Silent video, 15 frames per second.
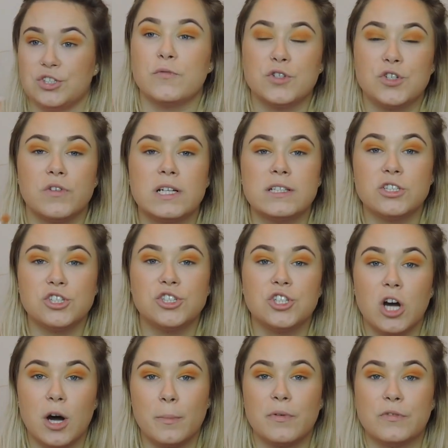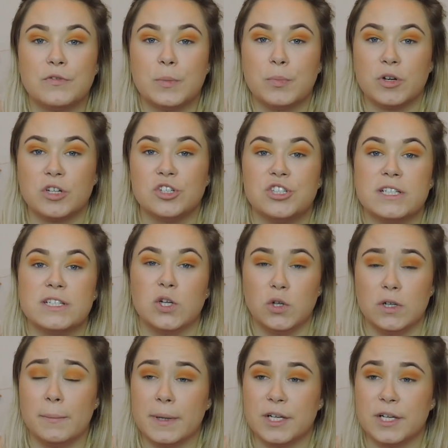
If you're trying to shop for brushes on a